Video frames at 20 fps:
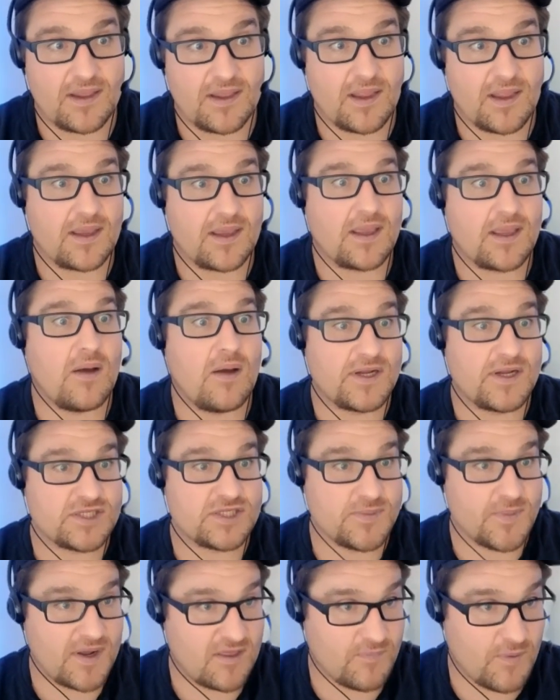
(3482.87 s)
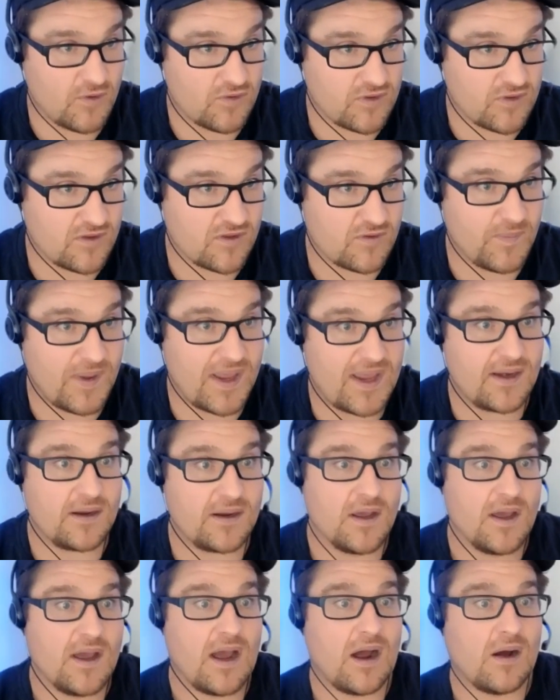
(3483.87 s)
Like, how much am I supposed to spend?
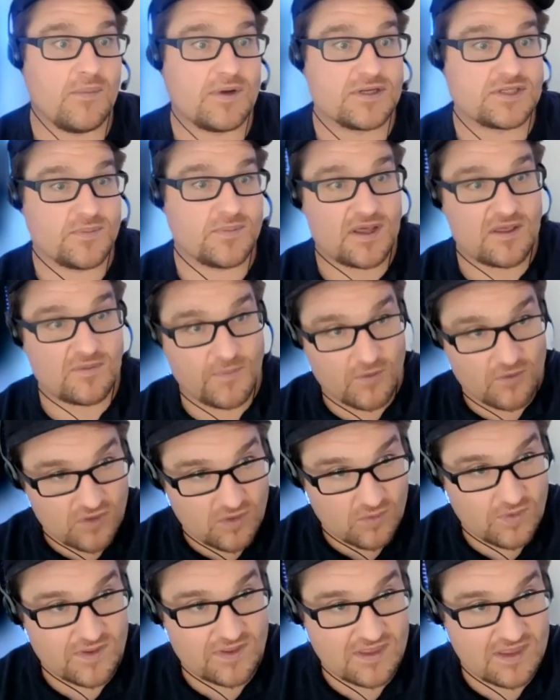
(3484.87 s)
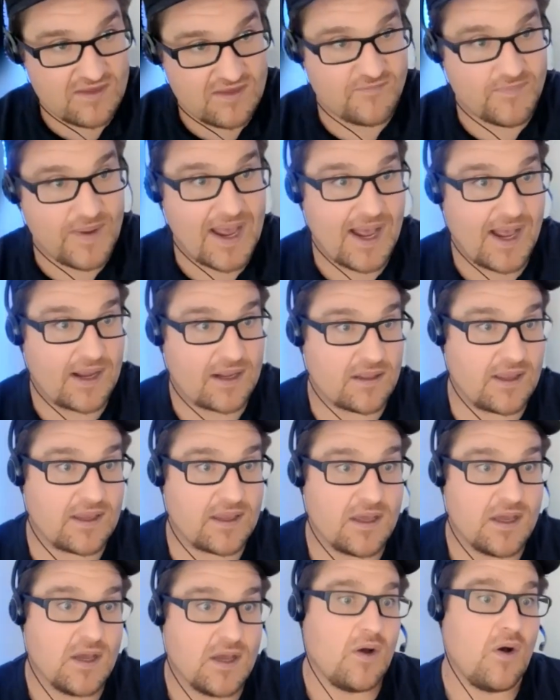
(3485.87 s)
How much am I supposed to receive back? Like,
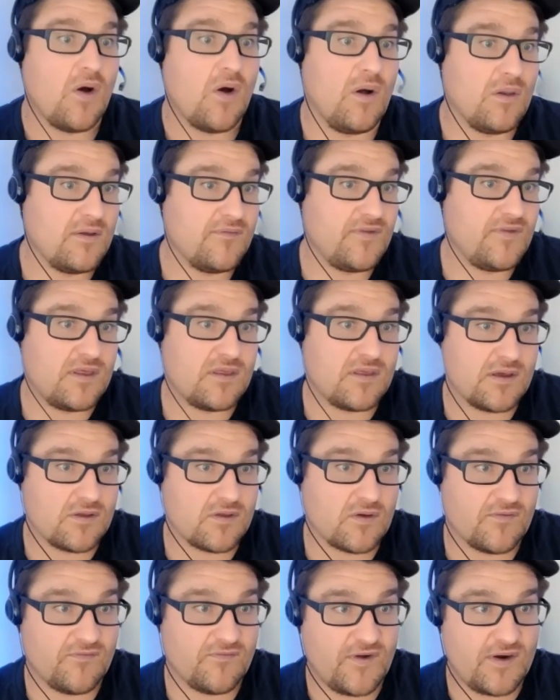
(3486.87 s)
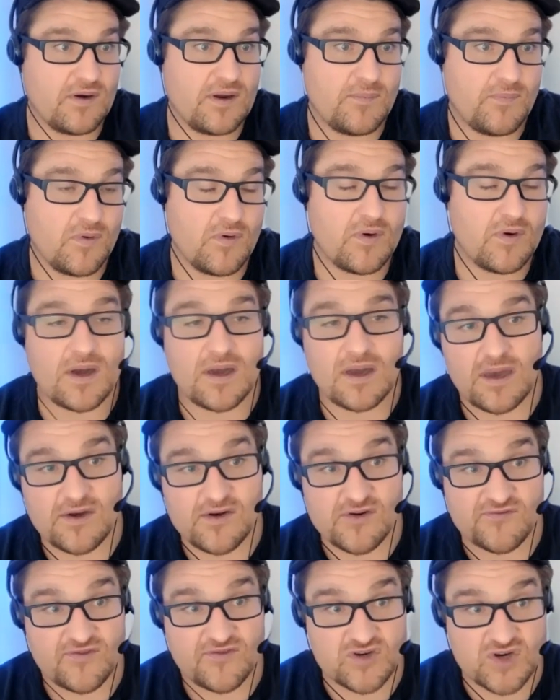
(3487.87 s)
all of these things are very important. And
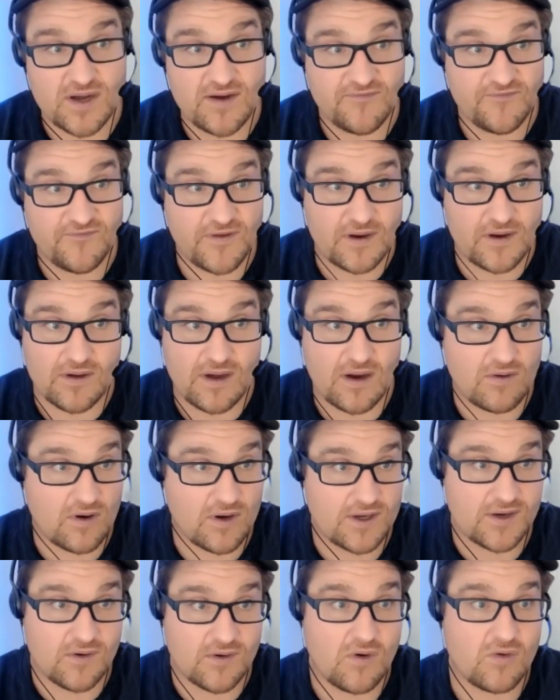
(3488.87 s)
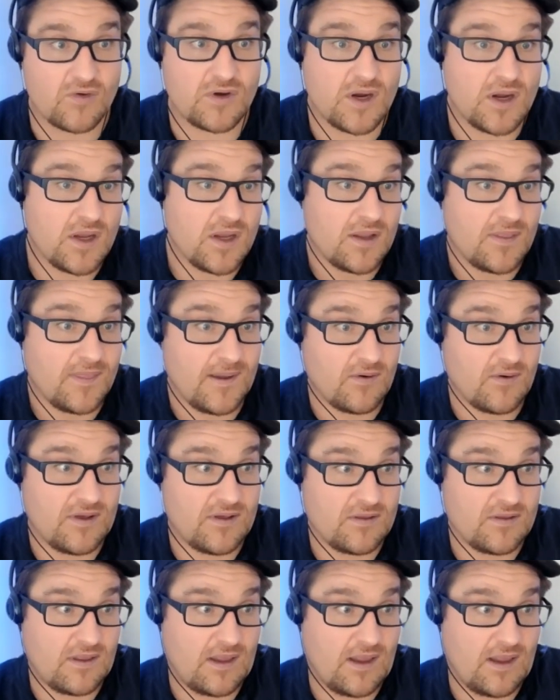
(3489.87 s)
you're trying to figure it out on your own. There
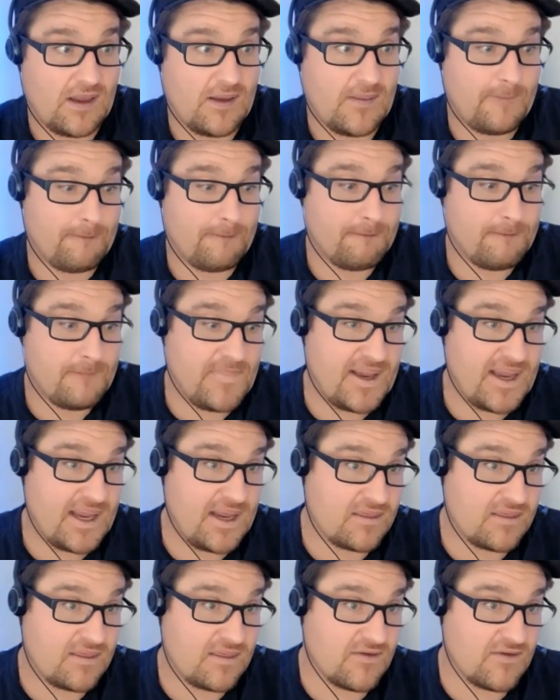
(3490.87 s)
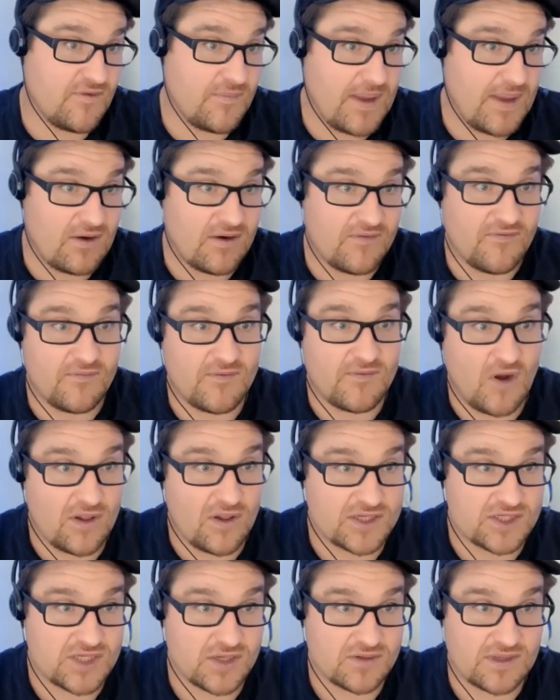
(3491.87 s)
is a massive amount of
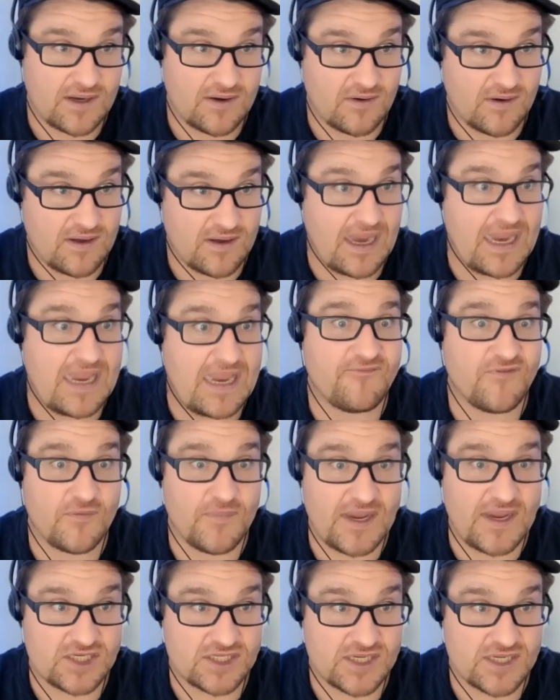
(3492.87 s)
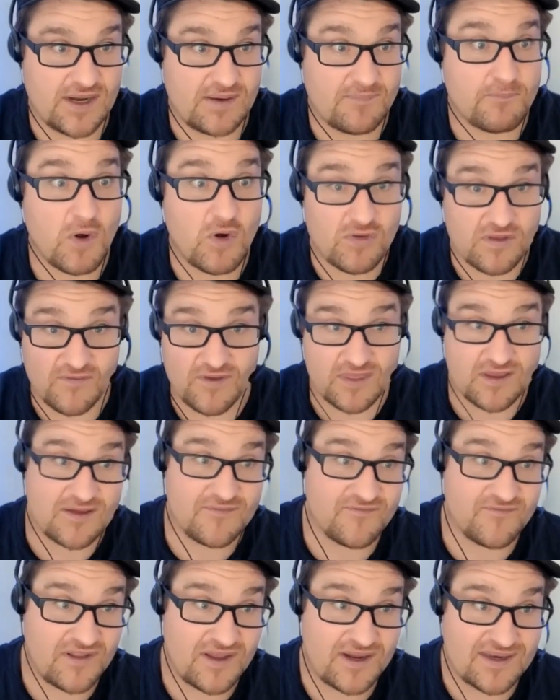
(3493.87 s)
knowledge out there and information, and most of it's
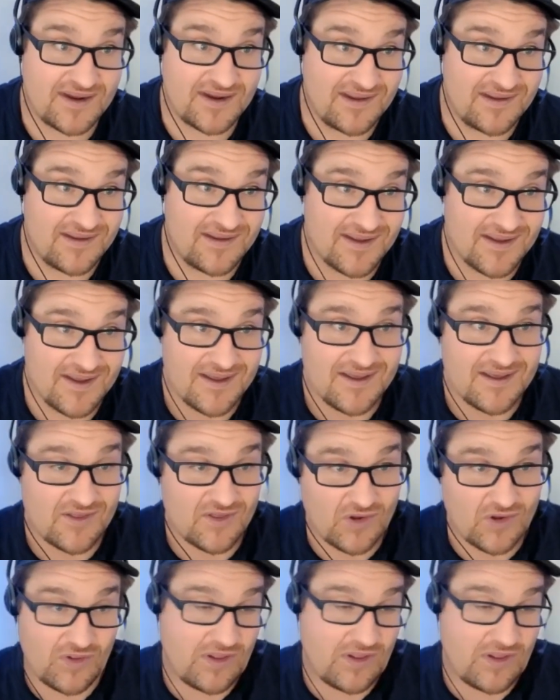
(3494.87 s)
conflicting. So